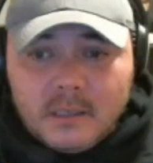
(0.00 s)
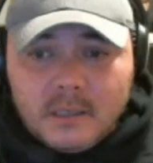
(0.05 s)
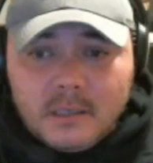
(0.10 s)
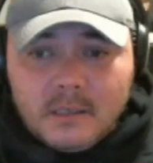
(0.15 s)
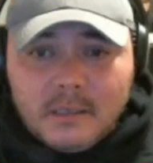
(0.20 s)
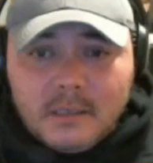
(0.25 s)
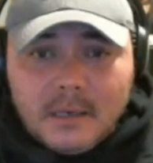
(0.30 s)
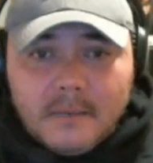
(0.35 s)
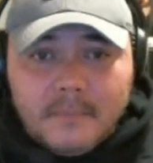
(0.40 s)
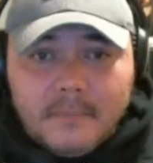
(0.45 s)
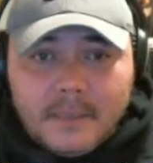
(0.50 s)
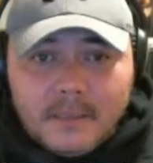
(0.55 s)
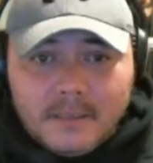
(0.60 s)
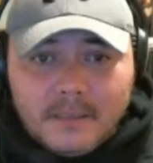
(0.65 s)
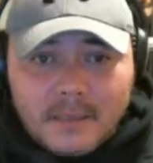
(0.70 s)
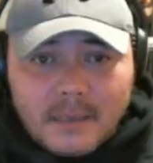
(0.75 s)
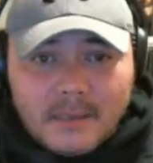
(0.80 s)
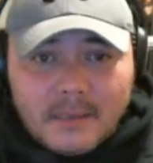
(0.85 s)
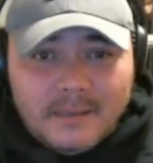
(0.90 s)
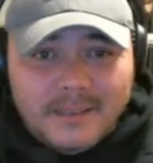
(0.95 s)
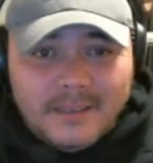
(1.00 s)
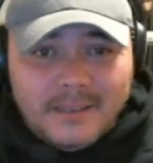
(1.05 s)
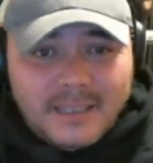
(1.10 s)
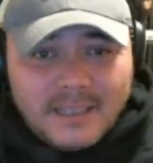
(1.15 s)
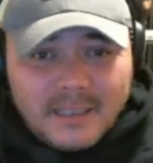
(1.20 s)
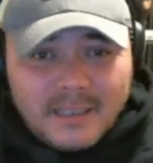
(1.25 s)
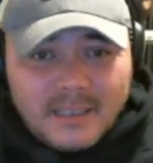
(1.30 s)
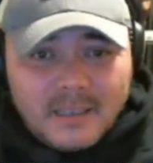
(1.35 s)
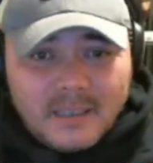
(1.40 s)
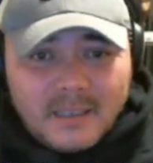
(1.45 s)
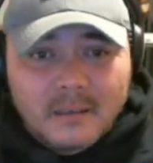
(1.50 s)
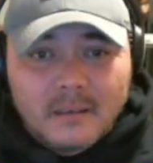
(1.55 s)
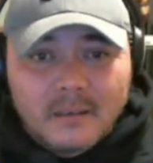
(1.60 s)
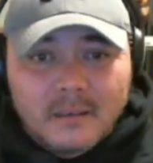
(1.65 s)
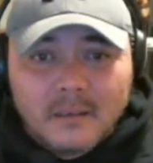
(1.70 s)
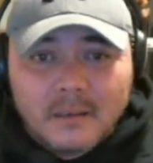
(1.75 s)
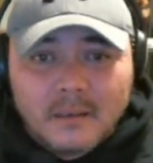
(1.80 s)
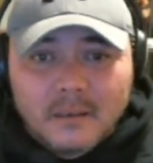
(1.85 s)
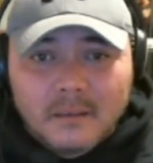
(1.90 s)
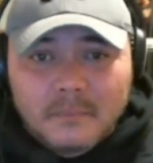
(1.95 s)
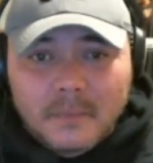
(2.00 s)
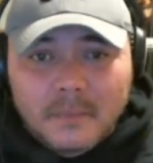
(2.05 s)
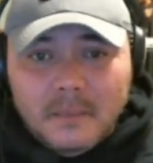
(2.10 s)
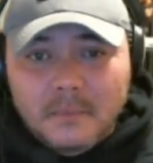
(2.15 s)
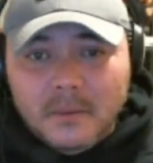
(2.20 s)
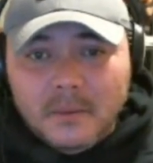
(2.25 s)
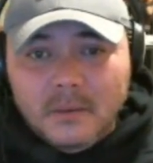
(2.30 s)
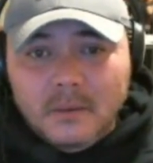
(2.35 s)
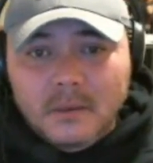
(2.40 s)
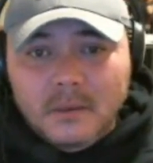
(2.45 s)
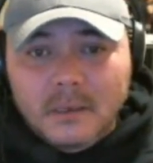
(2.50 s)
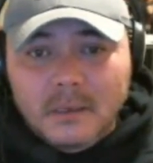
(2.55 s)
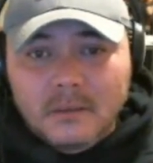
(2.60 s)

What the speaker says: like shit signed by Stan Lee, remember?